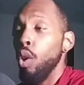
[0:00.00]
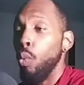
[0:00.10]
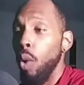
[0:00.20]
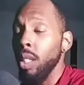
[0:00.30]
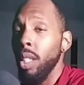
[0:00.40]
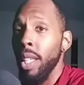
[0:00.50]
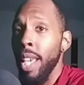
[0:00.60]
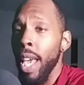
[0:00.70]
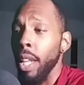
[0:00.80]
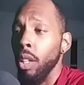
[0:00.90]
Once
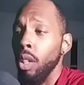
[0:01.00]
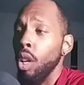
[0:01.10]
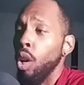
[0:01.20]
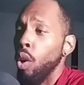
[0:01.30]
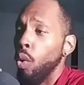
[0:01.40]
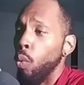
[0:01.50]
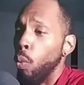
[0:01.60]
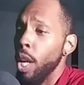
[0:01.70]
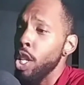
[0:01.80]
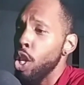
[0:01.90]
again,
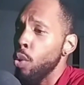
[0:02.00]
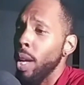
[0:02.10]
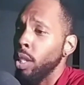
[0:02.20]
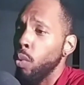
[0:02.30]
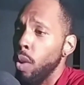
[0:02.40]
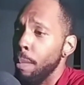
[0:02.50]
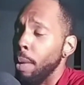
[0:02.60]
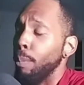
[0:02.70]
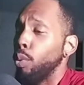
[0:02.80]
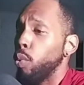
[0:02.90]
when you as a
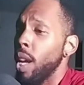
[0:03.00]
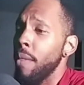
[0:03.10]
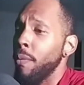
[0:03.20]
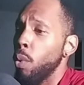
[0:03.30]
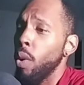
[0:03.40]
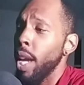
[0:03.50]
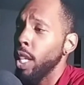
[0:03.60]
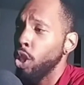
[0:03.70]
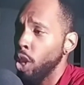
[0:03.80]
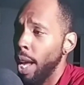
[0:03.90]
woman pray for a
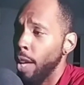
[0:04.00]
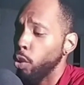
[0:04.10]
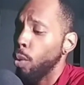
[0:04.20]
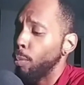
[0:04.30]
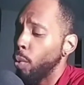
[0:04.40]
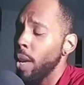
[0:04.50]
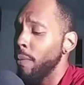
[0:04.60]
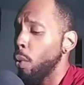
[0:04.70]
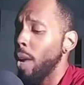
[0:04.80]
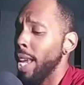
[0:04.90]
child or pray
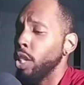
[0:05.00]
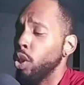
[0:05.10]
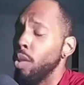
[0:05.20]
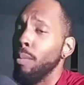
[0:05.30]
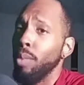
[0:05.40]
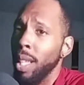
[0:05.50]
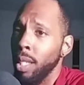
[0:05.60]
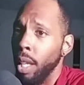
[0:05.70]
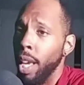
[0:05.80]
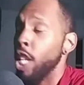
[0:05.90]
for a certain
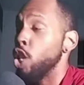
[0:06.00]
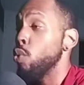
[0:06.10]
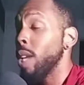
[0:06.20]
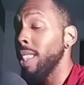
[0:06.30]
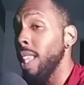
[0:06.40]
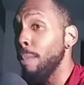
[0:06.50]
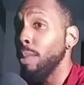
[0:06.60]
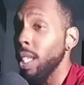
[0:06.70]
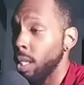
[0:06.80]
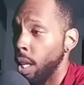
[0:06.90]
blessing and you get that
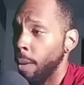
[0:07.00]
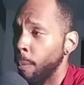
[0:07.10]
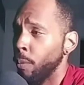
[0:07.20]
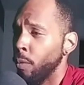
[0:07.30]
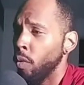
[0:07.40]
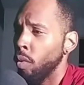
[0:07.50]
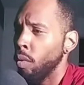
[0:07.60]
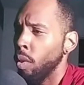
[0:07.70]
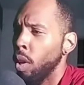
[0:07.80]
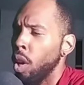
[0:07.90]
blessing,
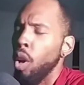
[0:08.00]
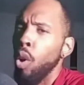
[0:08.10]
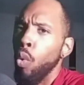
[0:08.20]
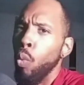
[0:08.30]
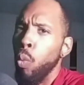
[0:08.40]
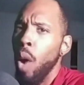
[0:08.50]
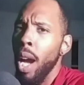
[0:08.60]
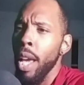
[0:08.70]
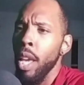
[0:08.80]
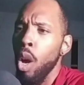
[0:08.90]

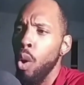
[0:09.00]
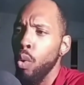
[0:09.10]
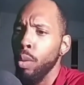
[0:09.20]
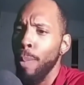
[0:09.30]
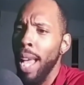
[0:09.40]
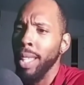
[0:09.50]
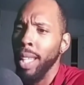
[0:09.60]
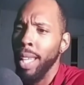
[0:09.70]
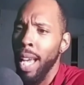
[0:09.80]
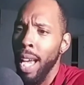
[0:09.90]
why hold back the
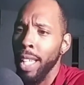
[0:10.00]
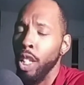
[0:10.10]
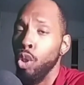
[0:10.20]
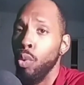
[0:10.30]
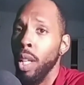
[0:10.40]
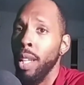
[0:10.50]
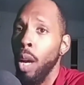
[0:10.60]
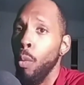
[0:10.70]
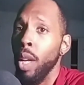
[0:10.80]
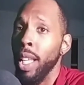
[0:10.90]
guy that you did
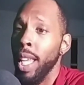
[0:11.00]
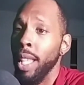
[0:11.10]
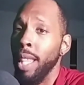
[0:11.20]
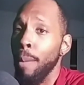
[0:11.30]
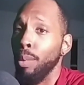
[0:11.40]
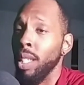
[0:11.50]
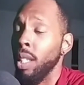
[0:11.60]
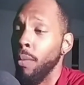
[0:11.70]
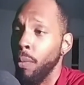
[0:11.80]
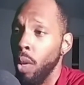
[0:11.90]
not want to get that
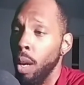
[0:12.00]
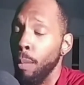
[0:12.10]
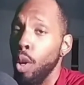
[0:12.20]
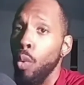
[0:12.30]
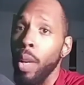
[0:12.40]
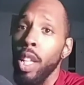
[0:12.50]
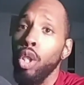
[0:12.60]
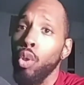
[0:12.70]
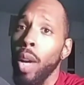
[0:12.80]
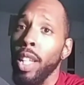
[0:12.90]
blessing from when he's
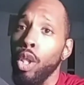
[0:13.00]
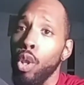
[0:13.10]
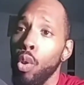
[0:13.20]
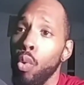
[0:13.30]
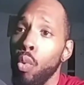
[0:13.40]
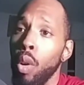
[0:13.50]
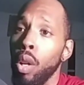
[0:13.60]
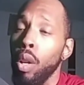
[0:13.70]
trying to